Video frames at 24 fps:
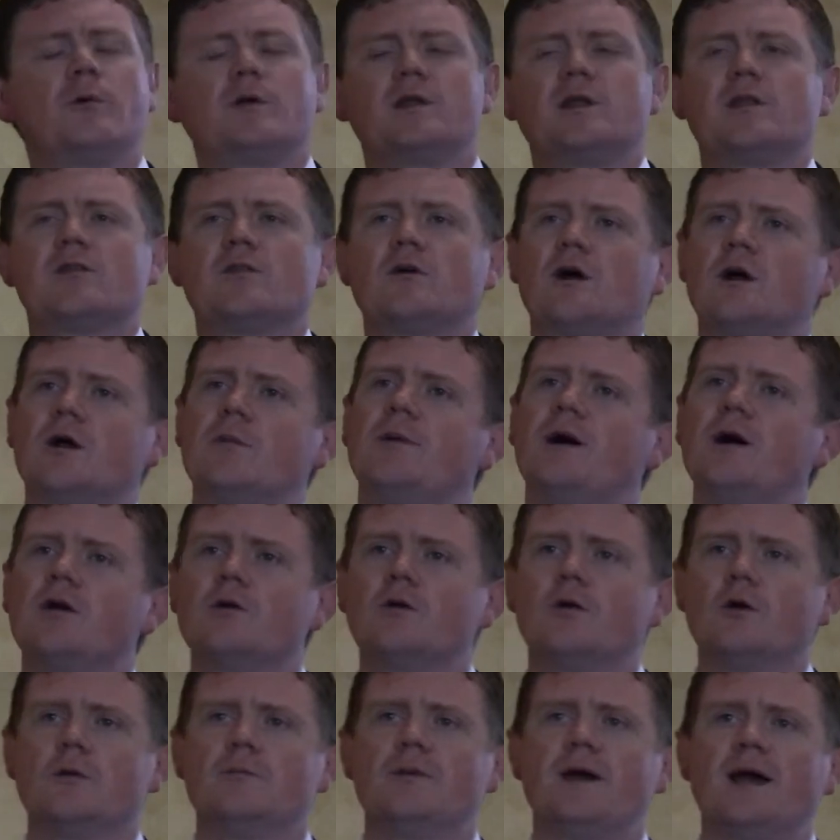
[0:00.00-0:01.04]
when they talk about
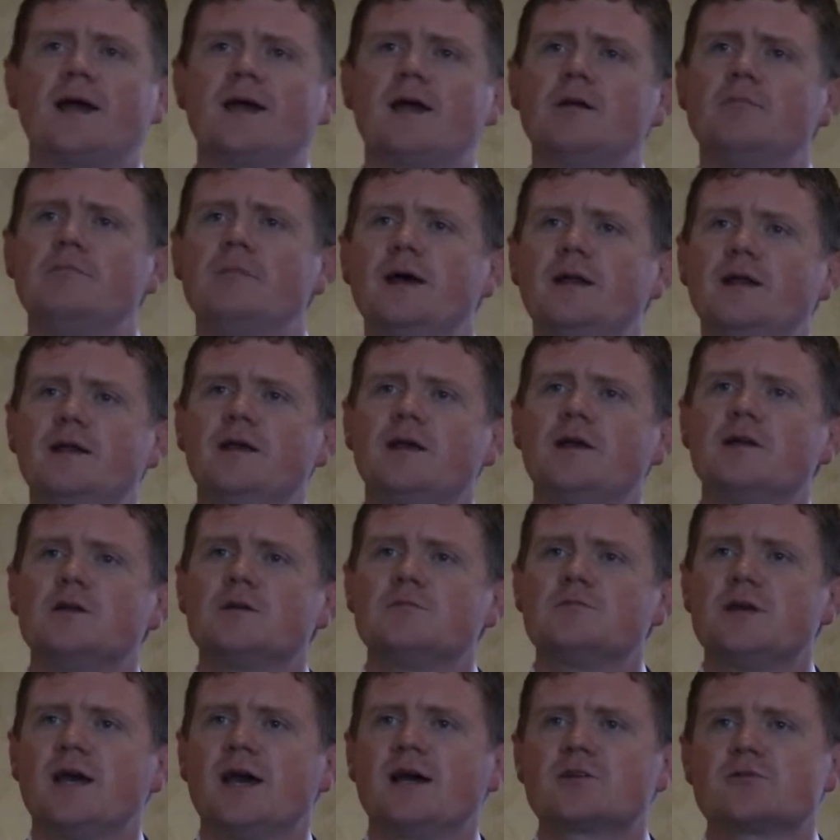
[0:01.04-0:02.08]
going back and amending
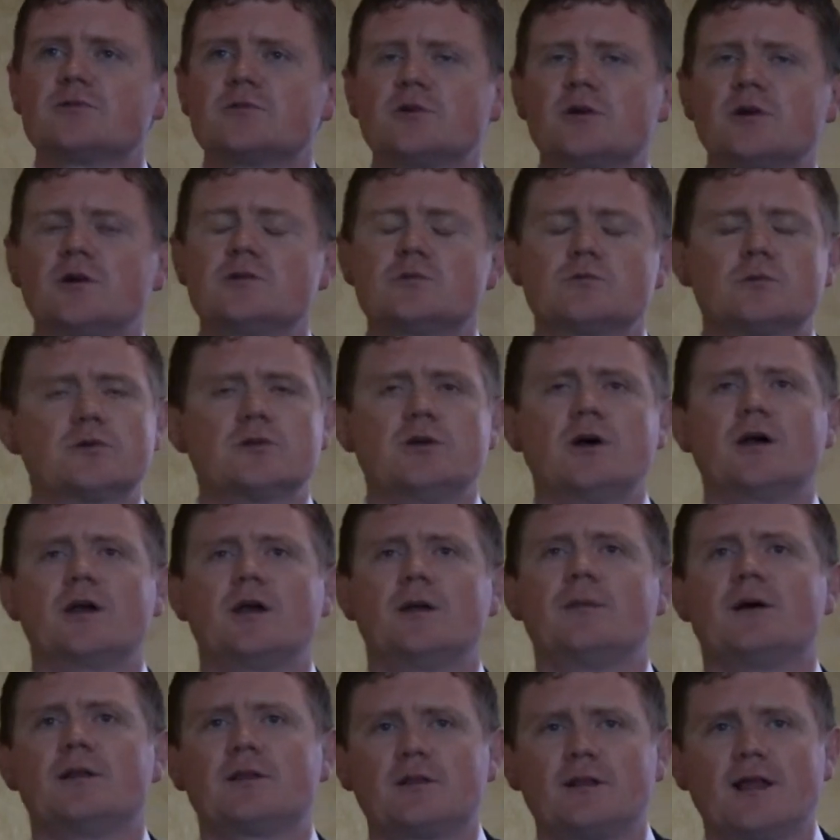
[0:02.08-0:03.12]
income tax returns, we're
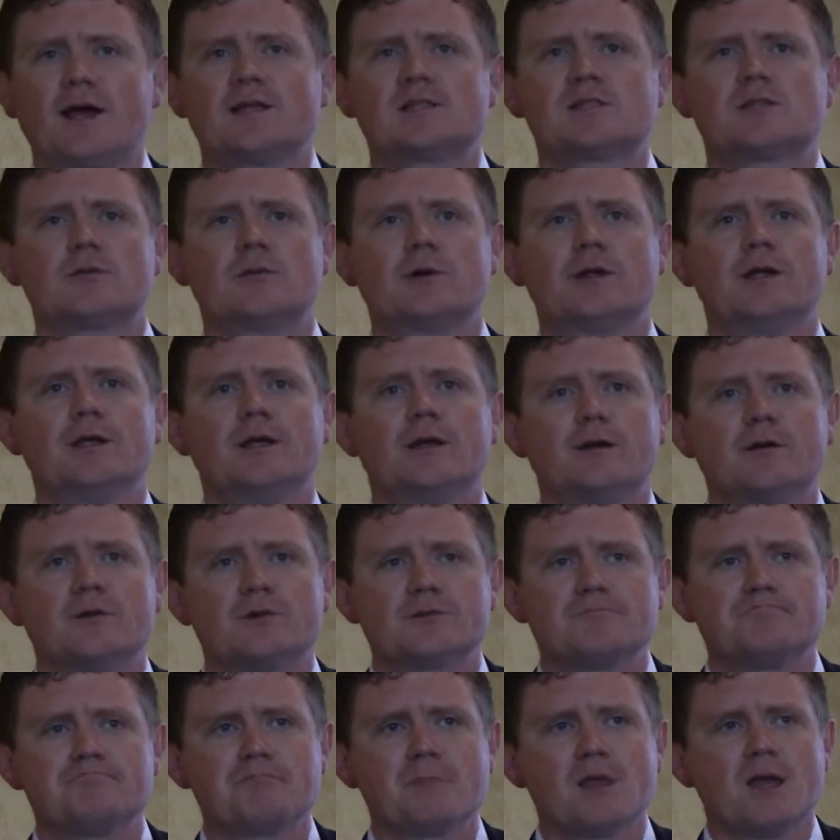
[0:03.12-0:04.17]
talking about the last 3 years.